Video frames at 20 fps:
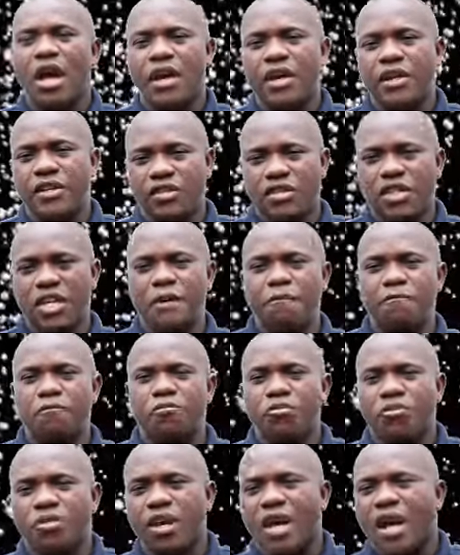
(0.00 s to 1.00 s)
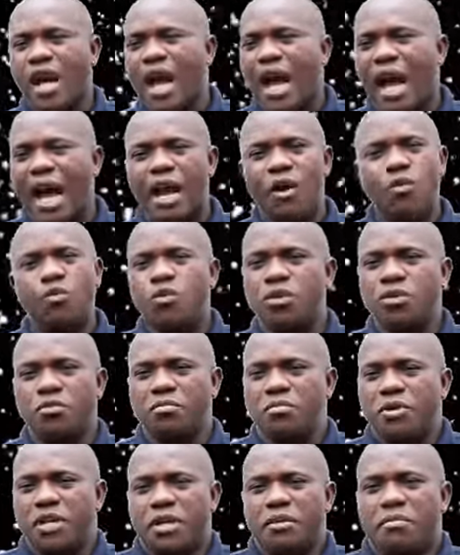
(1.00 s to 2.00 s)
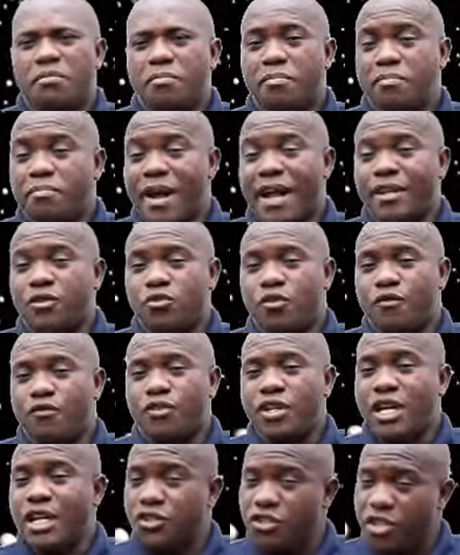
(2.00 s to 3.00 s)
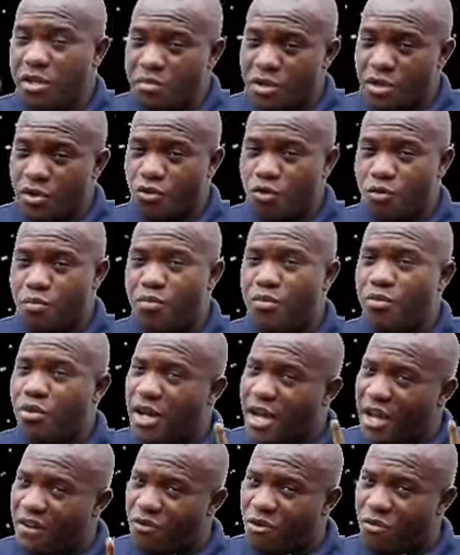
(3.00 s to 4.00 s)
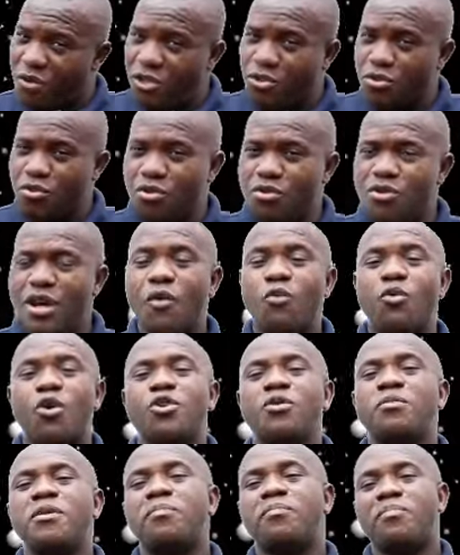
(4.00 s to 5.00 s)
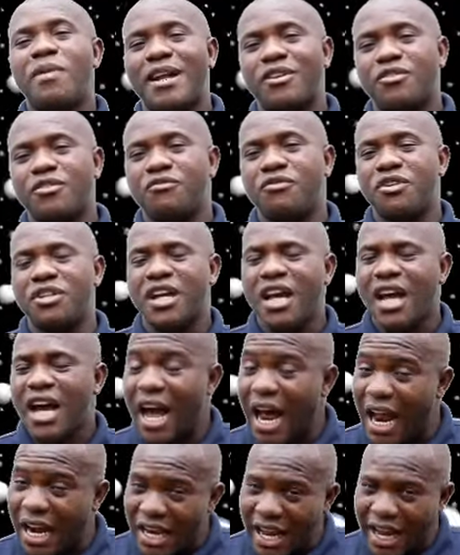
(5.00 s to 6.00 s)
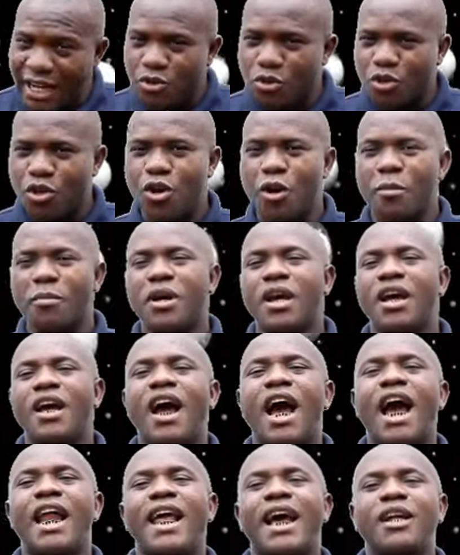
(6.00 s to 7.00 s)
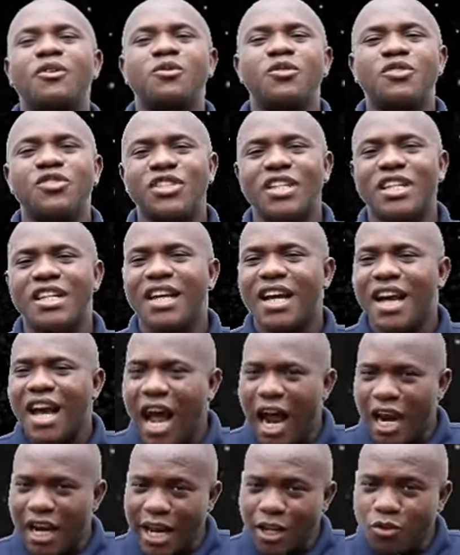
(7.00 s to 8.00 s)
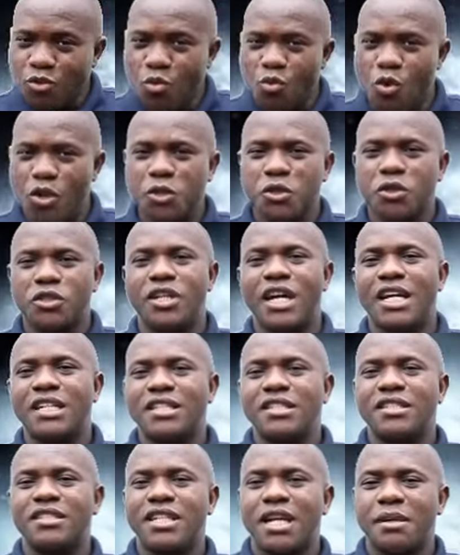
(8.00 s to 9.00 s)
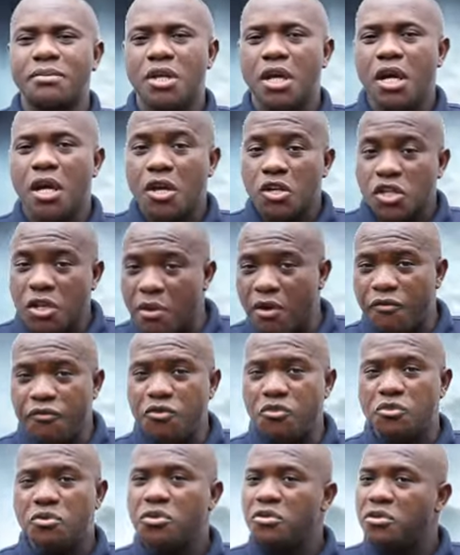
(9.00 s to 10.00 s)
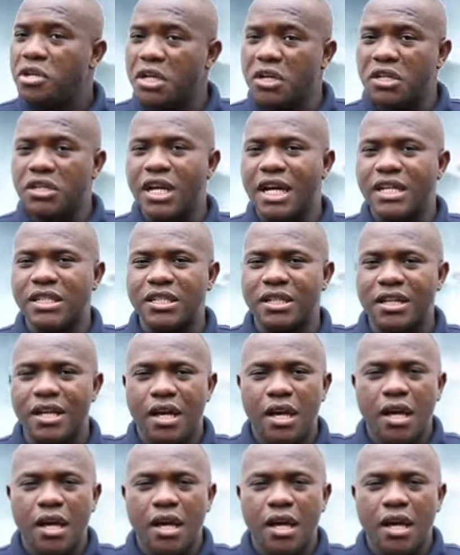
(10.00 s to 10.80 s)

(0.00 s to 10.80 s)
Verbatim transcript: You see, I will be part of the Ashebi group. I've always told you I want to be part of it. I like to come. I like to see. I like to watch your dancing steps. Some of you, you're not dancing.